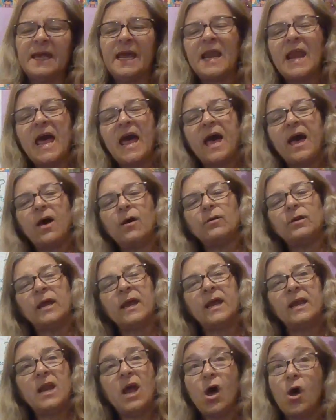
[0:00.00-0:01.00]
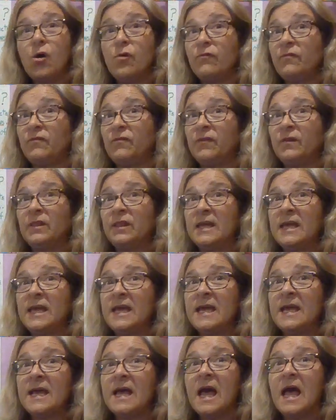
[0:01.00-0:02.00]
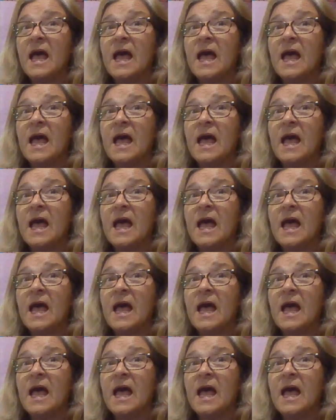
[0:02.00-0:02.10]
Get out, and hopefully